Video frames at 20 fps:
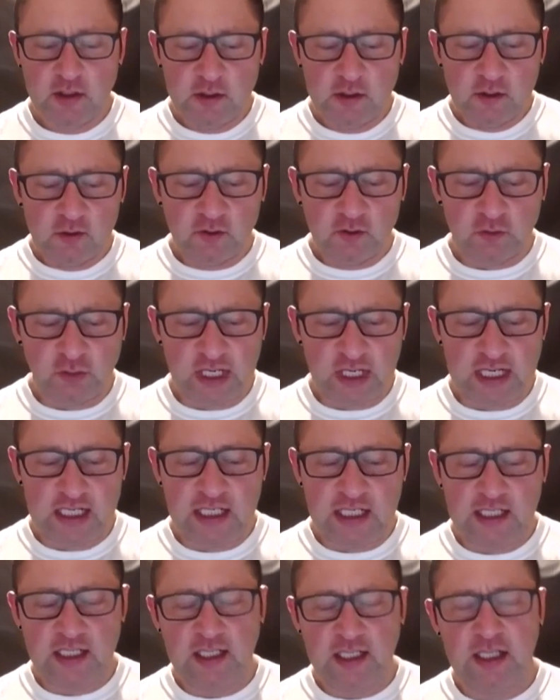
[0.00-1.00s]

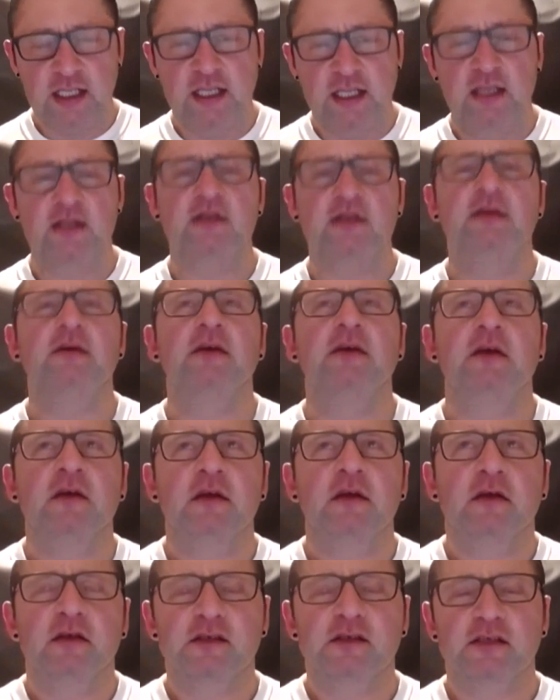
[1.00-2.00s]
training in
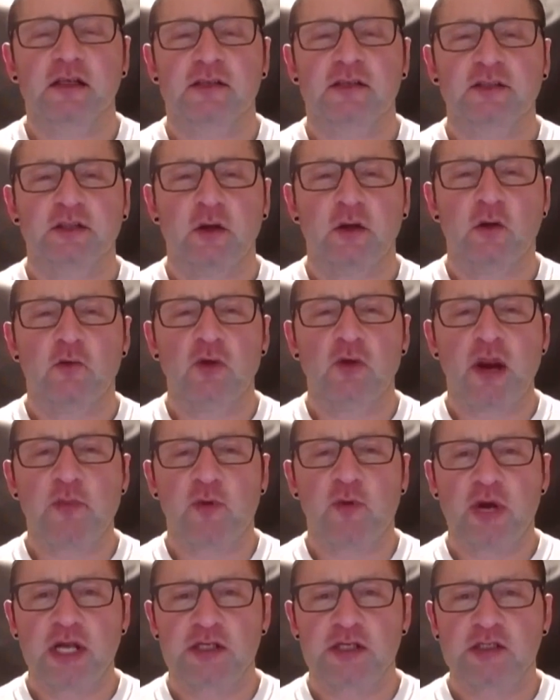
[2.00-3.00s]
such low rep
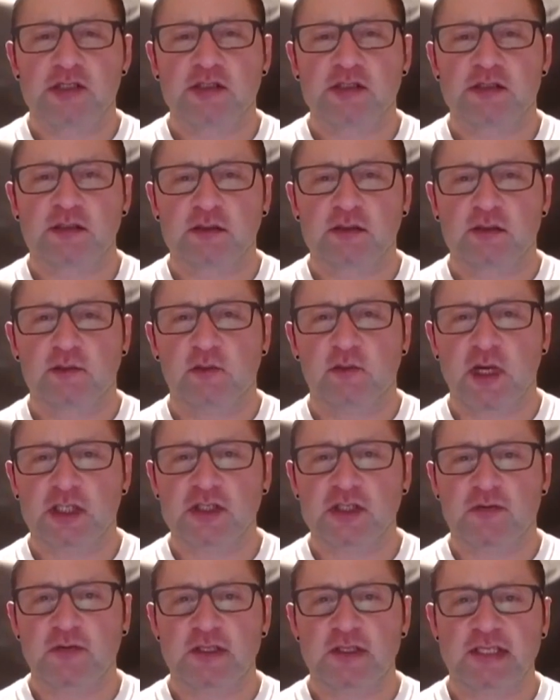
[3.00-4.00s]
ranges much
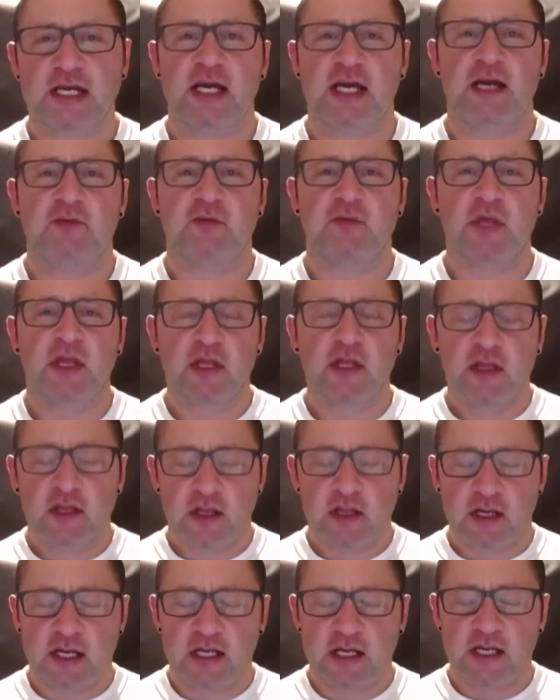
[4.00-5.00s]
of the time.
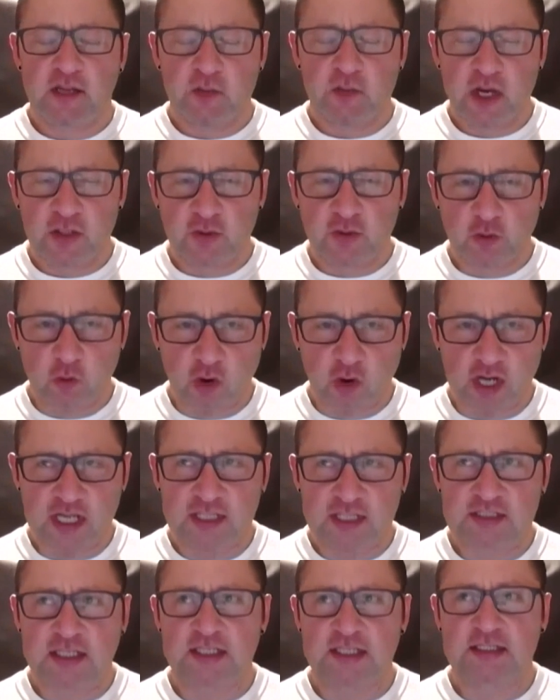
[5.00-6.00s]
Uh, in my
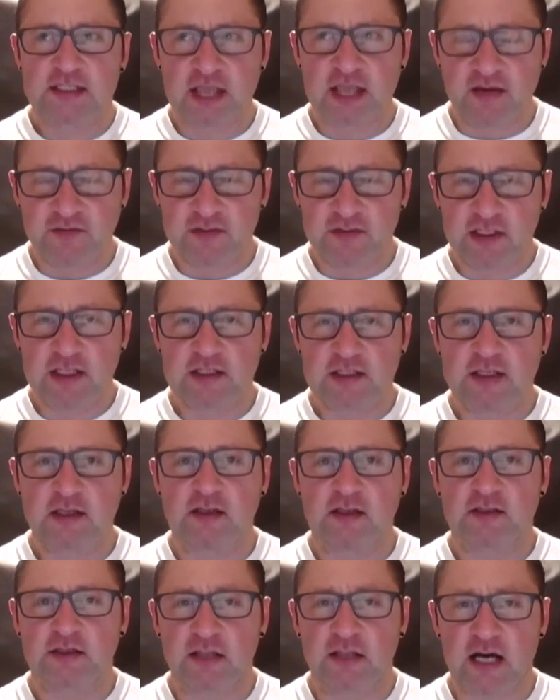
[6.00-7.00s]
20s, I definitely did a
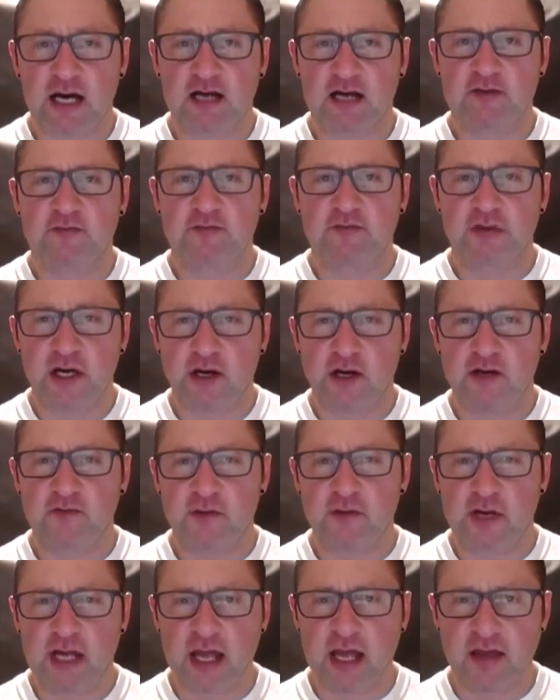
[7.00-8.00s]
lot of very,
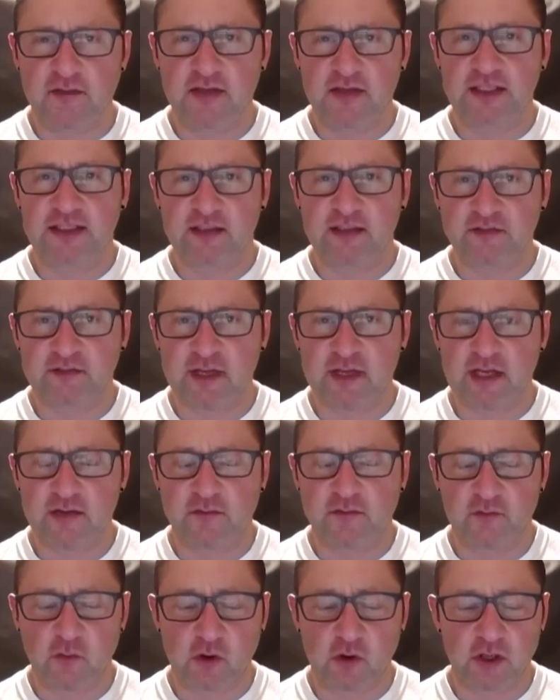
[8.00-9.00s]
very heavy lifting
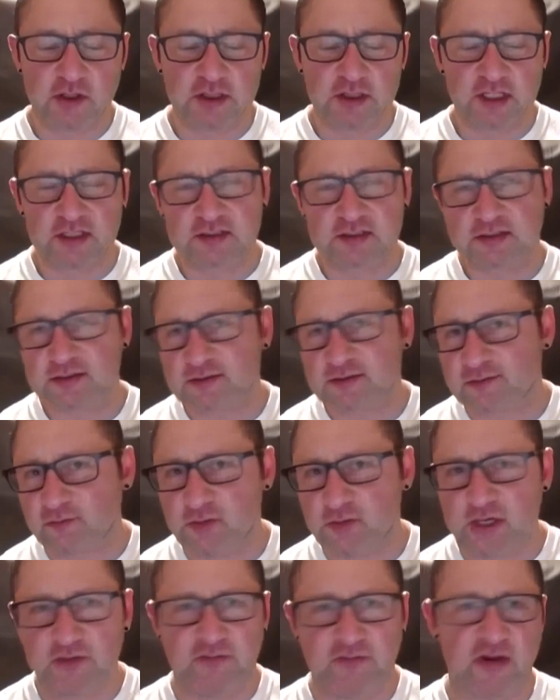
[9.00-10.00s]
for just
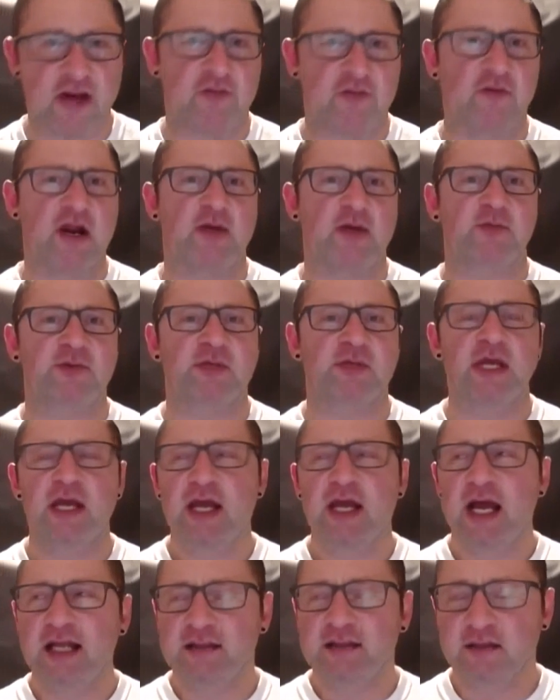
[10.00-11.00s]
three to five reps.
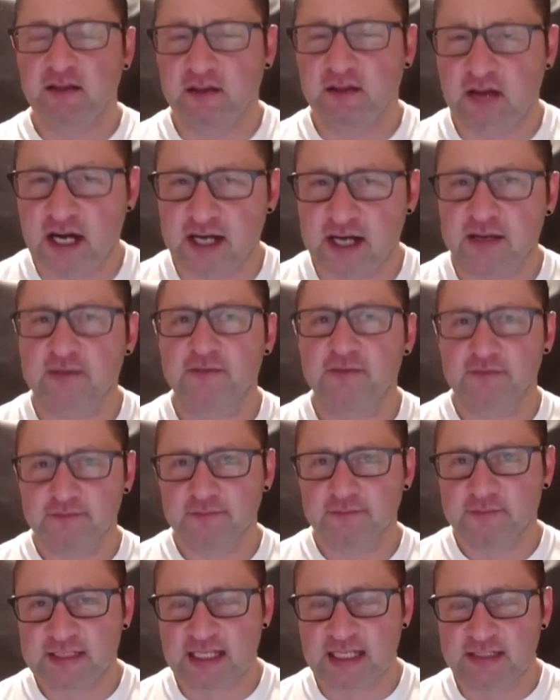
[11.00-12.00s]
I did a lot of
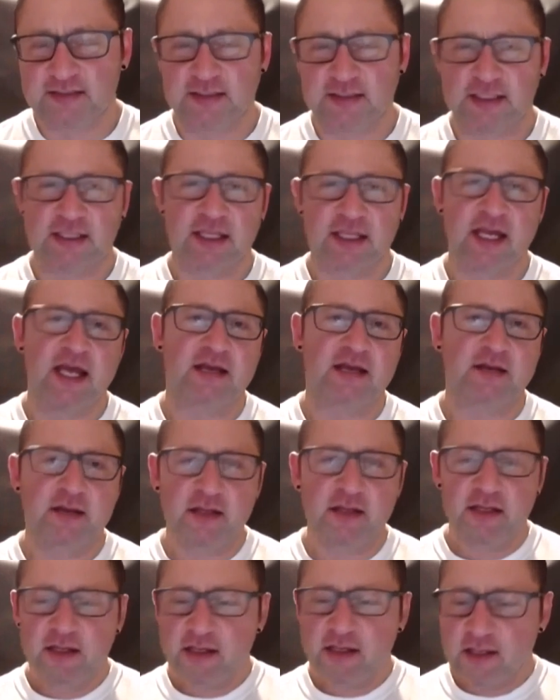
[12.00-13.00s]
sets like that.
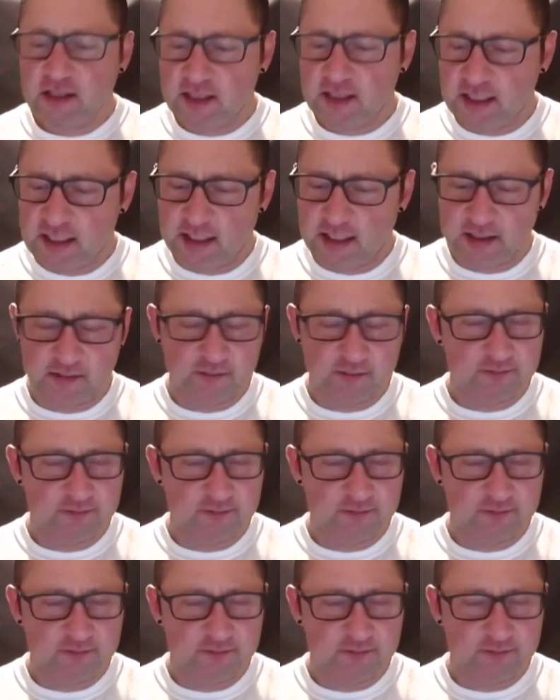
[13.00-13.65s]
Uh,